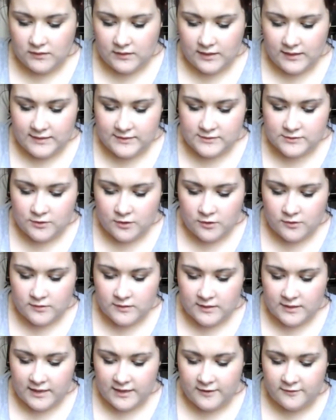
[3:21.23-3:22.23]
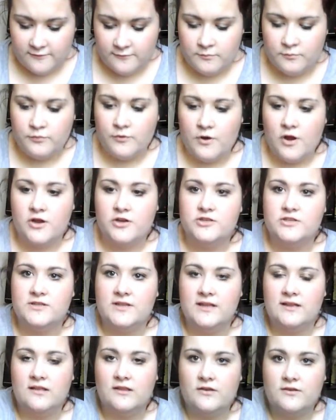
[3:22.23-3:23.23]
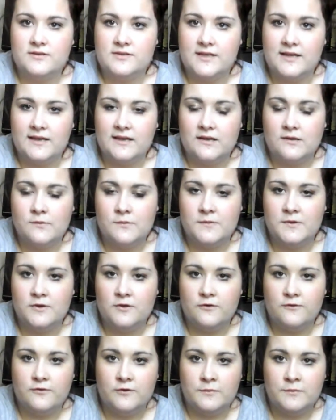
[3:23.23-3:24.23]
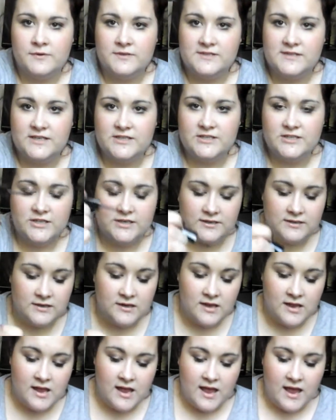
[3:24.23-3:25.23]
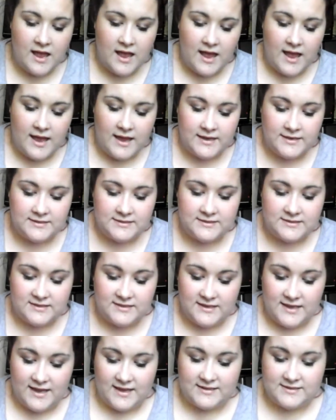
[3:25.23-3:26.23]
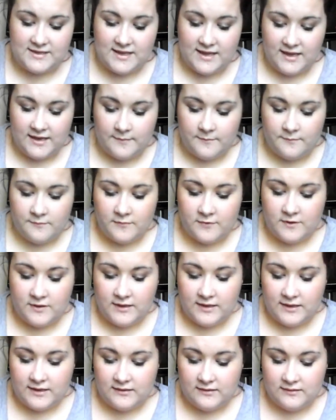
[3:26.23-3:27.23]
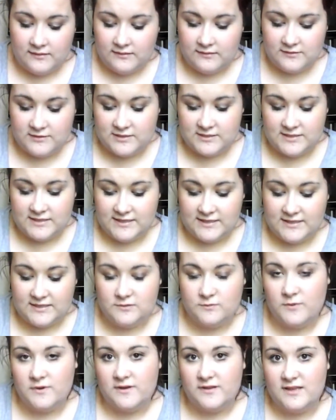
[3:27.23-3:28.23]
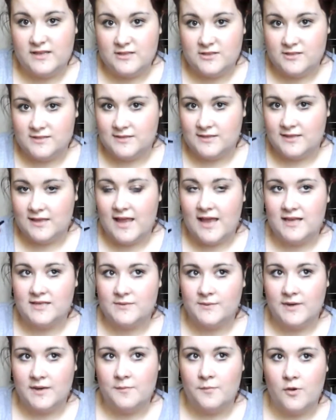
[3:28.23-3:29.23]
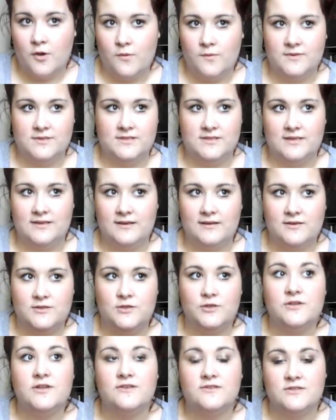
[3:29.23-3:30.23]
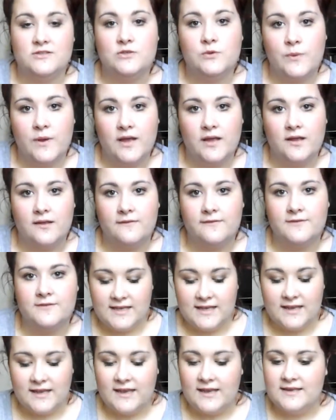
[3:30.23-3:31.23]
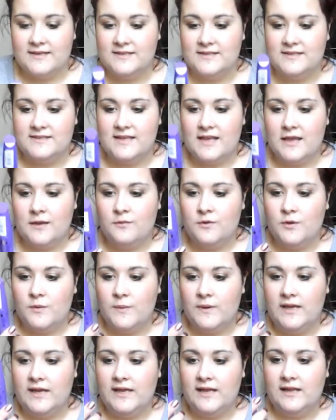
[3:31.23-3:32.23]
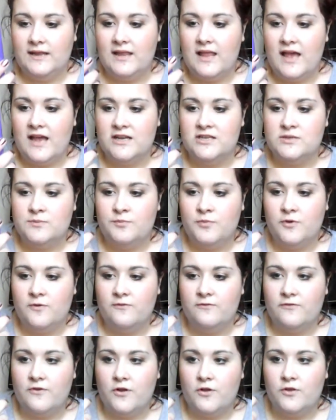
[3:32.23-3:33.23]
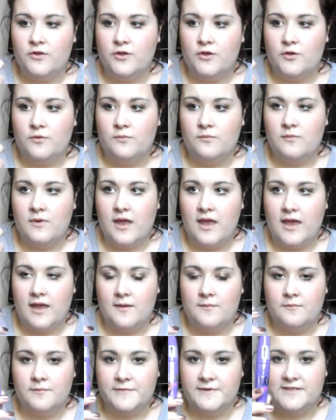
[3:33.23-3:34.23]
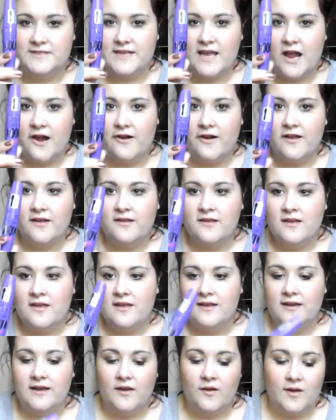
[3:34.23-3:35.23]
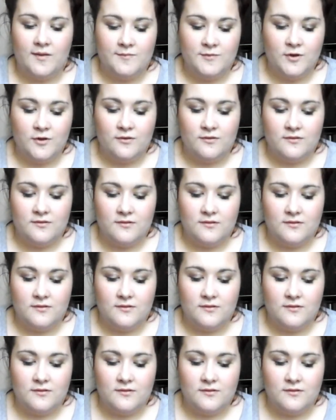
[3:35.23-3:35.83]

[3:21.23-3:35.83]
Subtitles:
It's got the kind of brush that looks like it would be good for precision, and yes, I'm just needed one of these because the last one I bought was in 2012. The thing is this MUA Lash Boom Volume mascara. Now